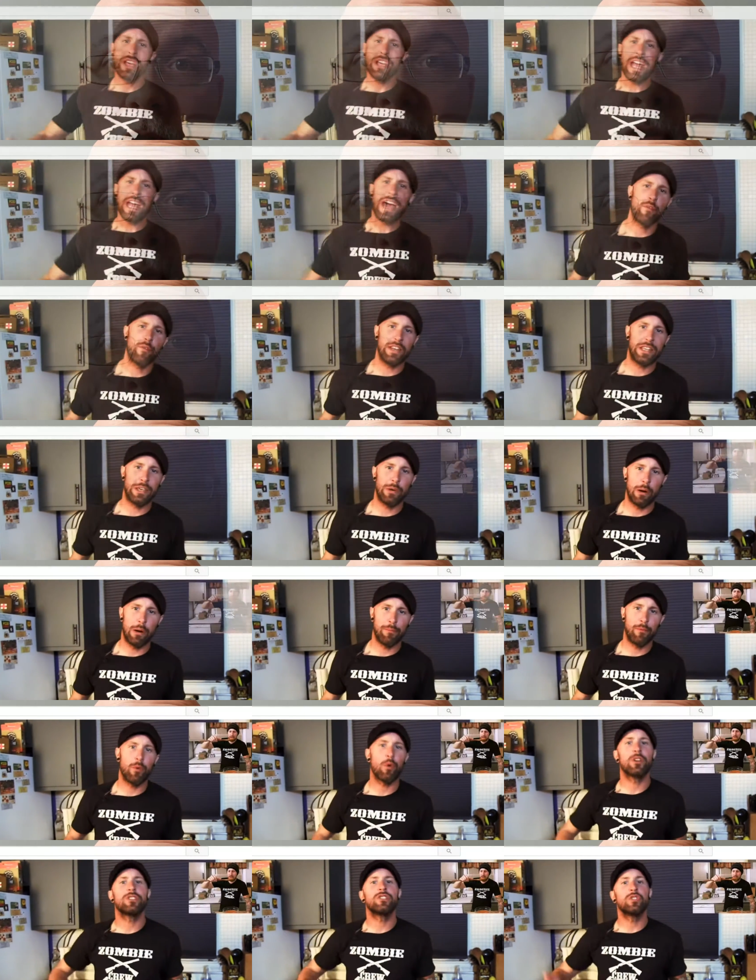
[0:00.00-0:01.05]
showing you how to
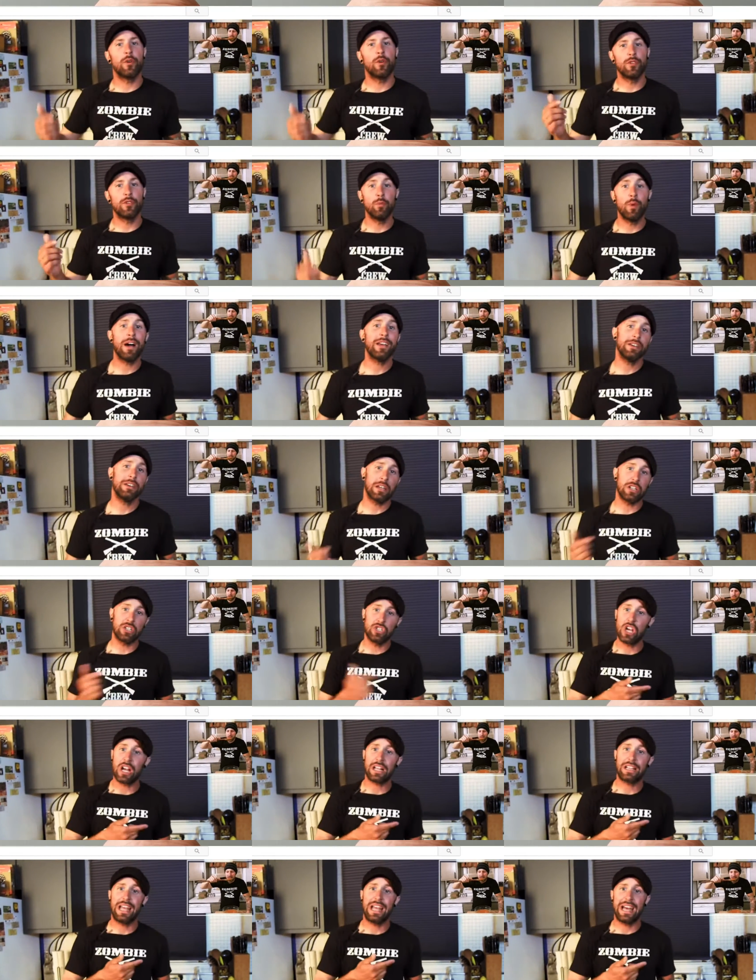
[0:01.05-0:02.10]
do recipes.
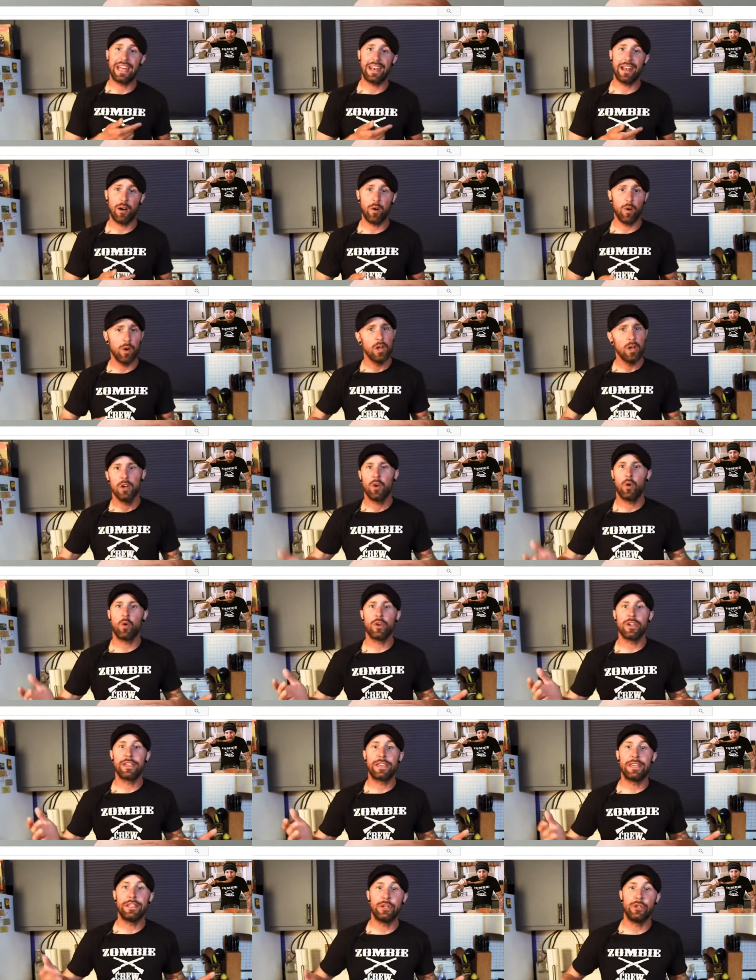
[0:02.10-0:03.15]
There's
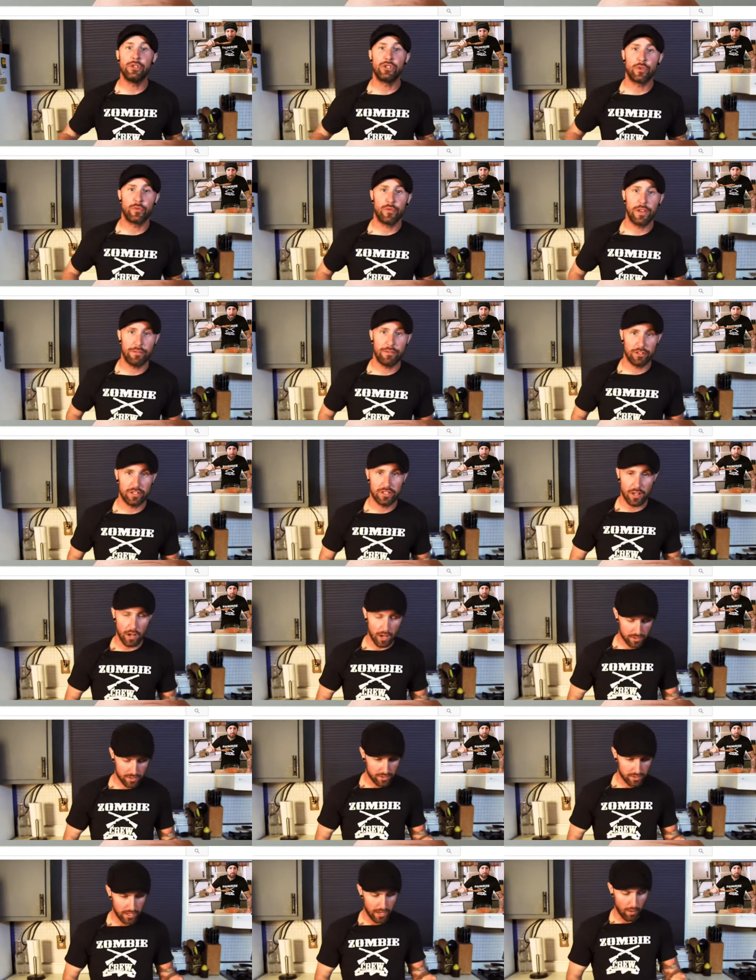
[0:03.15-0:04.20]
blogs and
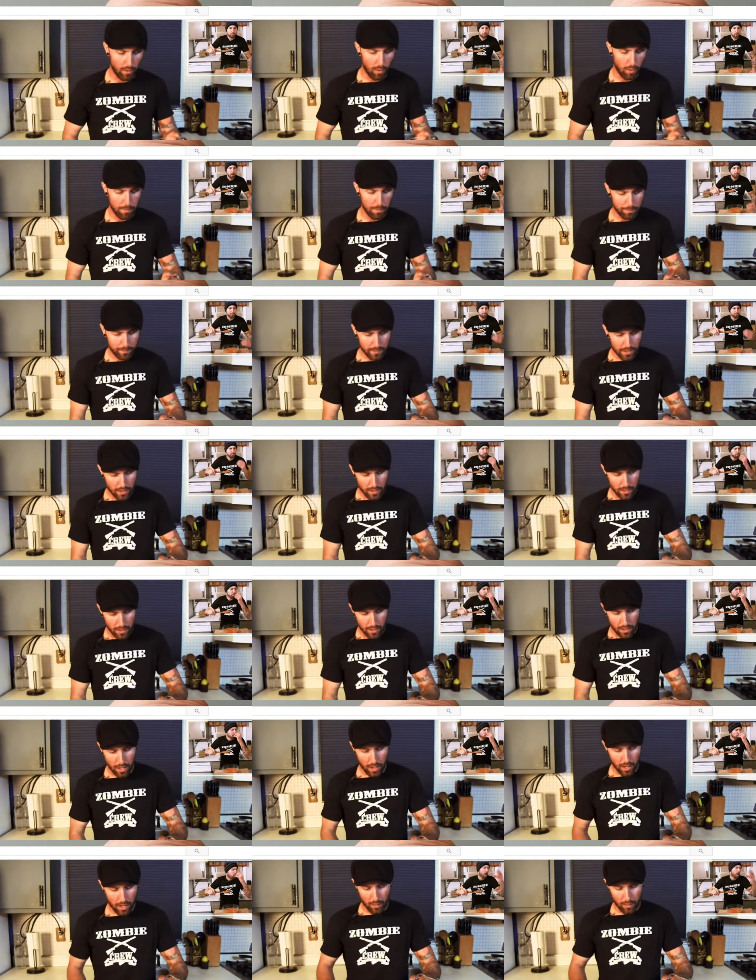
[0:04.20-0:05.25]
vlogs and Pinterest
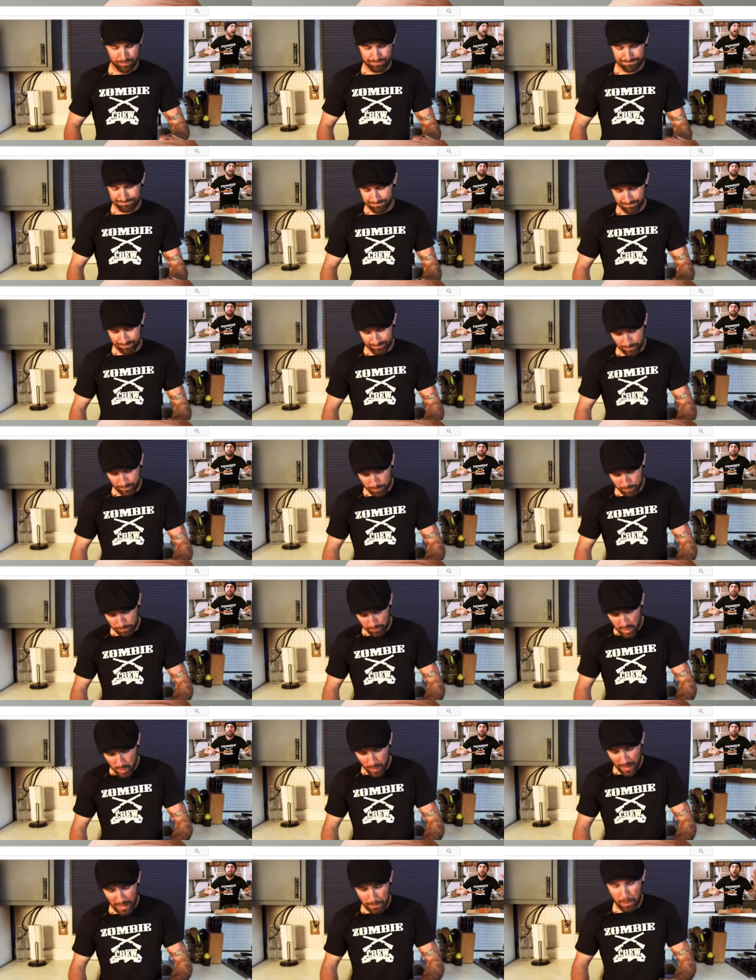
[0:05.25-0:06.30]
and
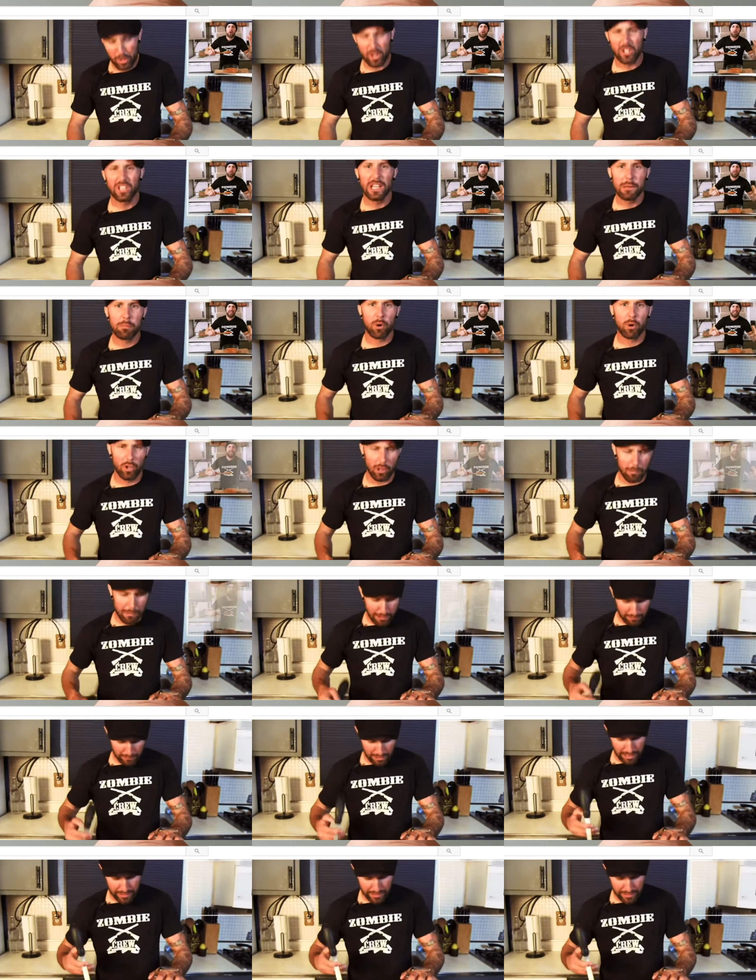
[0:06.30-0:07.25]
Instagram and